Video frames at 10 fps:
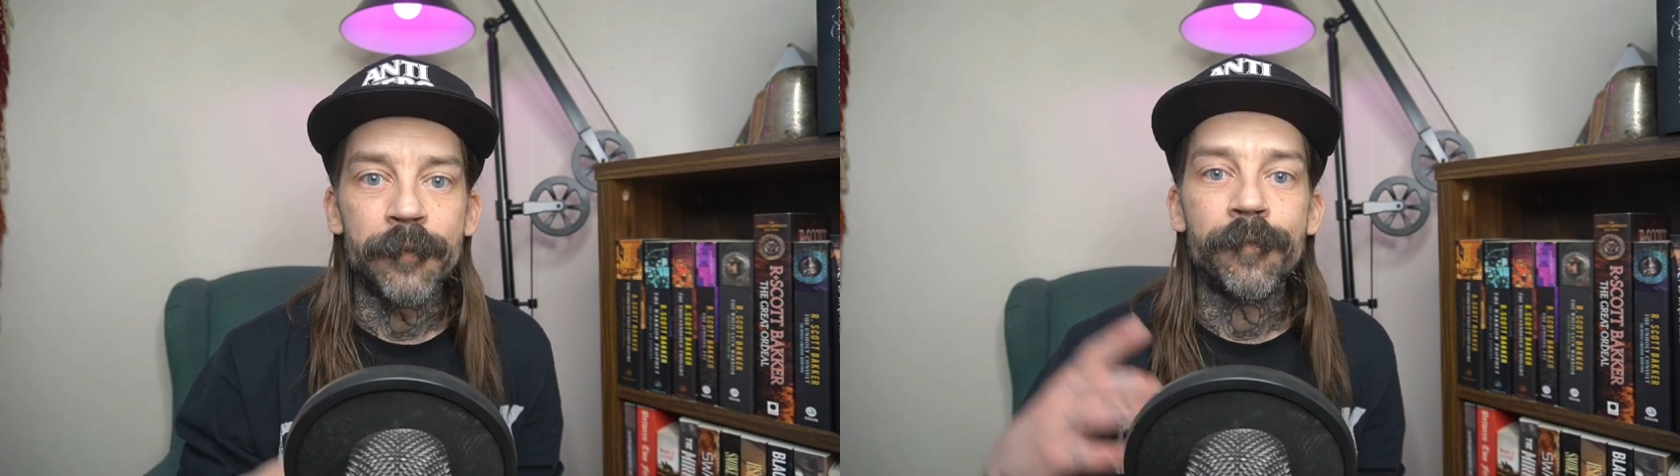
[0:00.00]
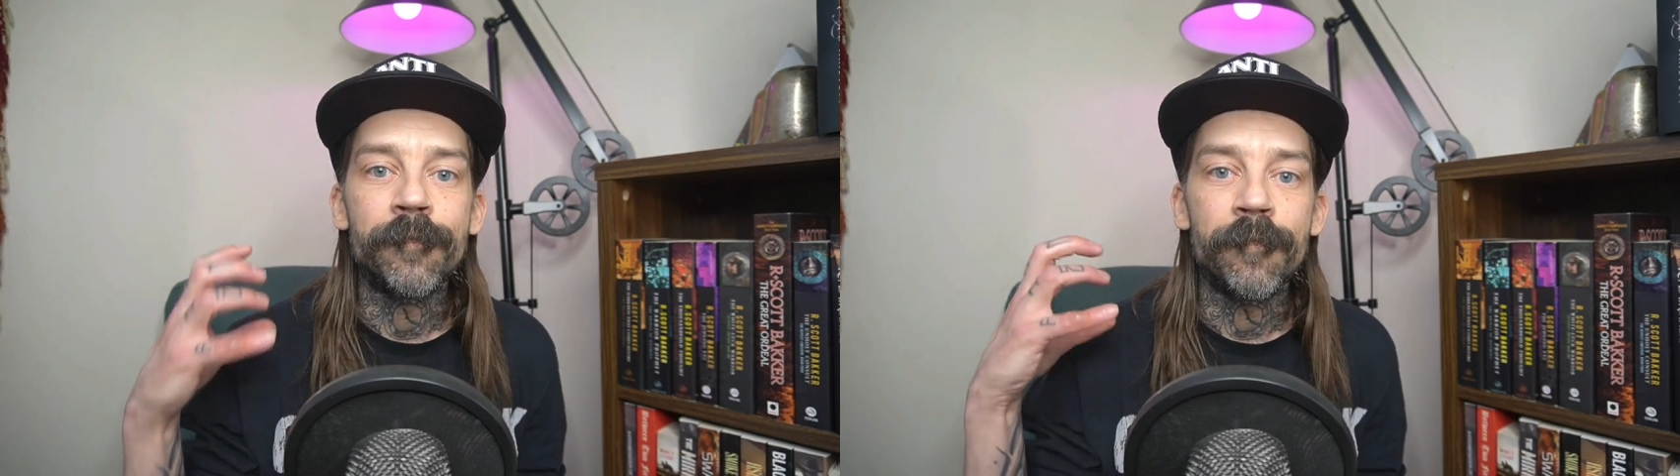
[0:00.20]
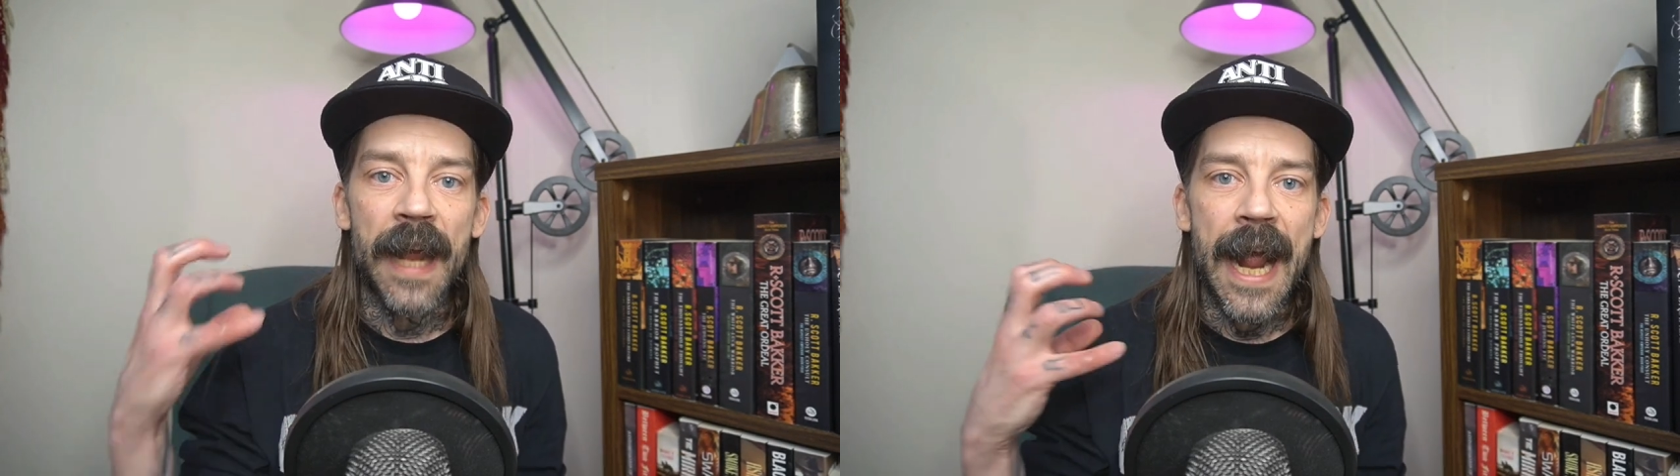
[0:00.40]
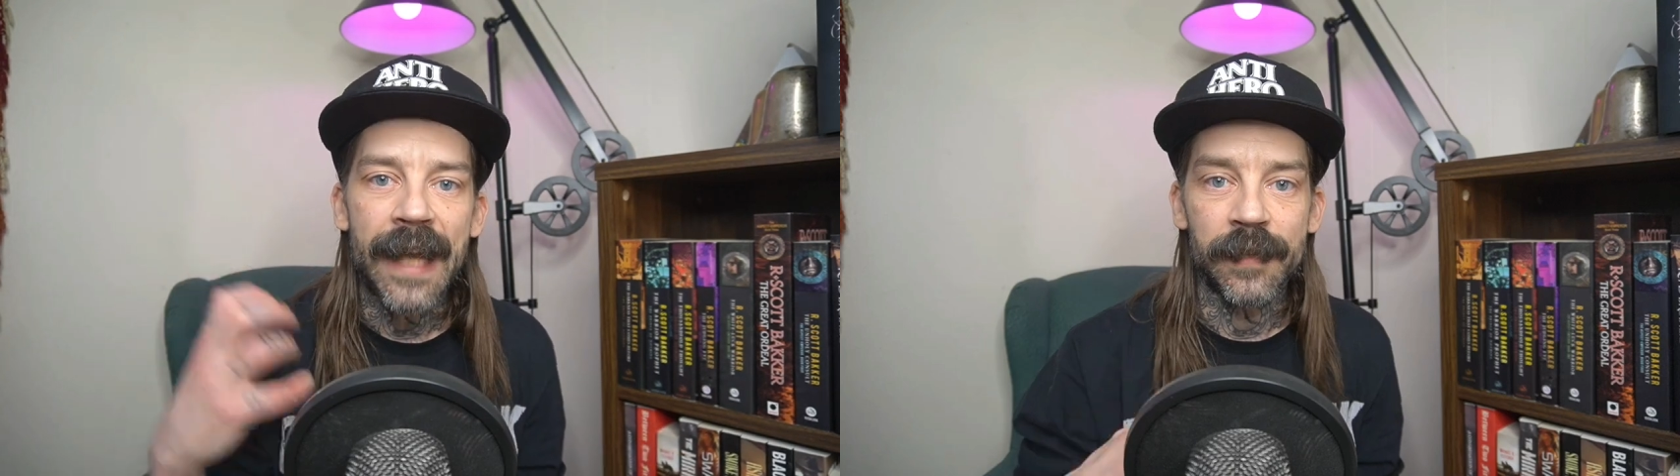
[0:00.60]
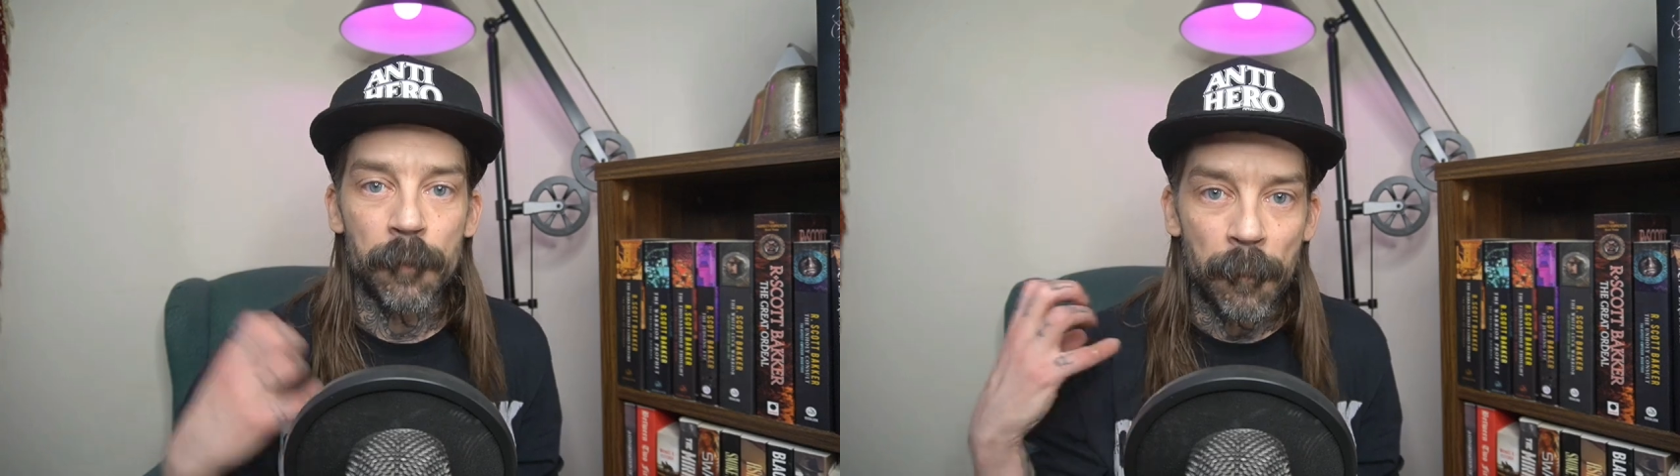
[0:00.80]

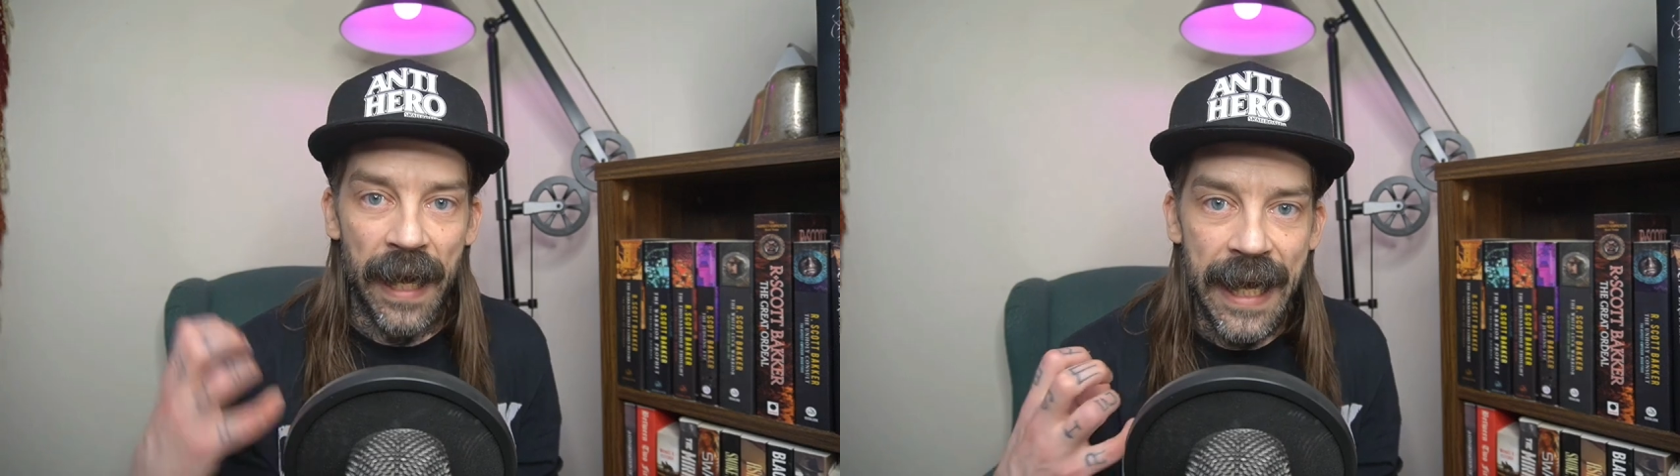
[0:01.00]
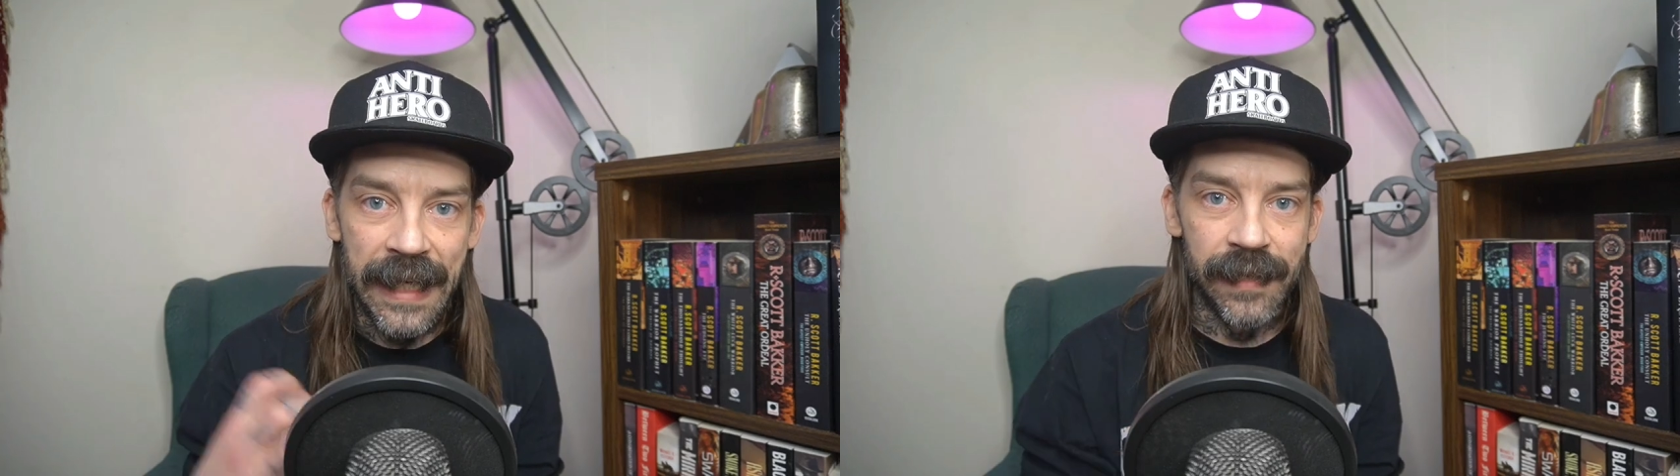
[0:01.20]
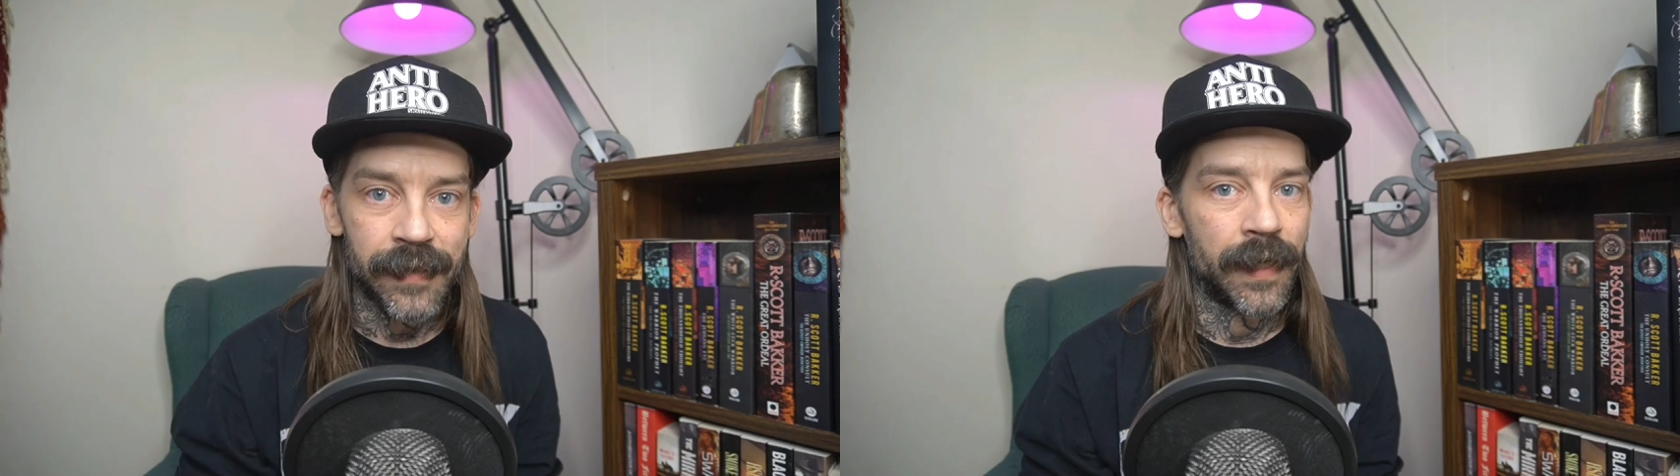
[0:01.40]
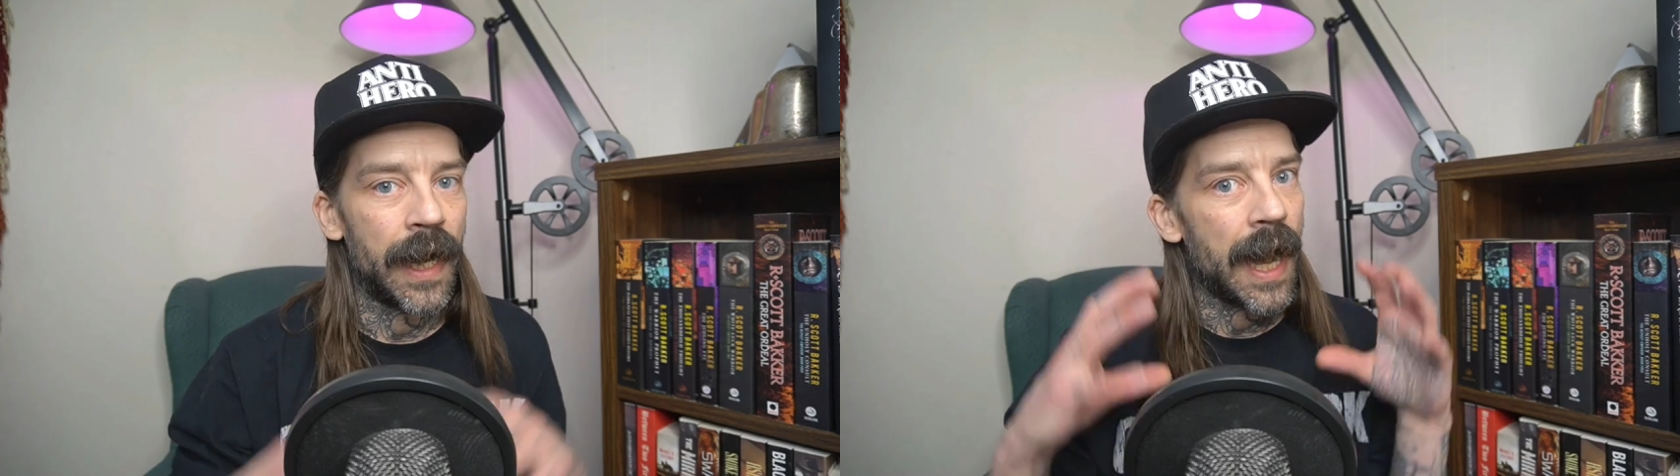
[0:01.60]
fast-paced